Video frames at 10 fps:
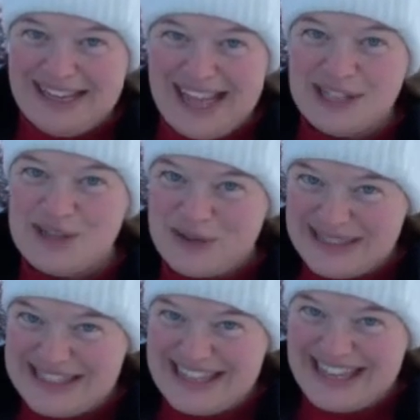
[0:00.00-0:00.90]
as you
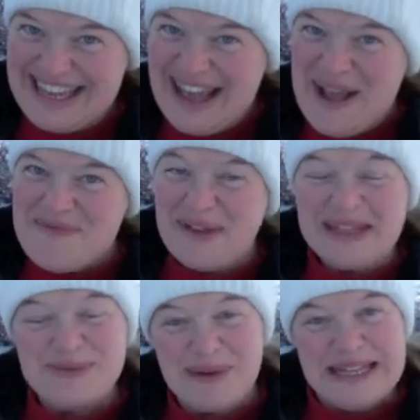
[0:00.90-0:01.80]
can see, but
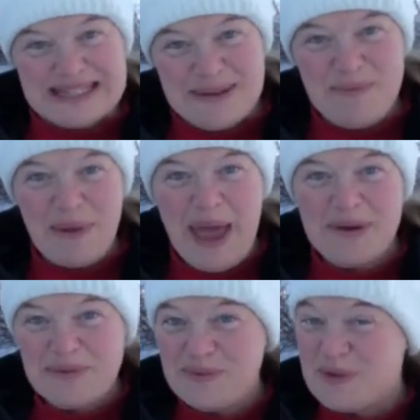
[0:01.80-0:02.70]
he's pretty simple
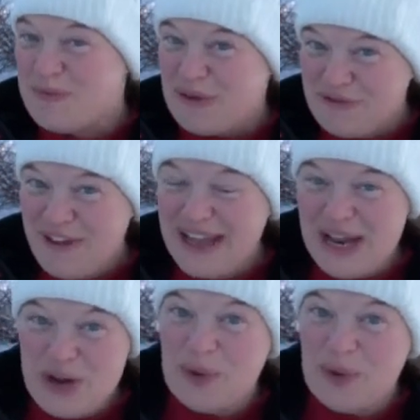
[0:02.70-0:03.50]
and would be fun in your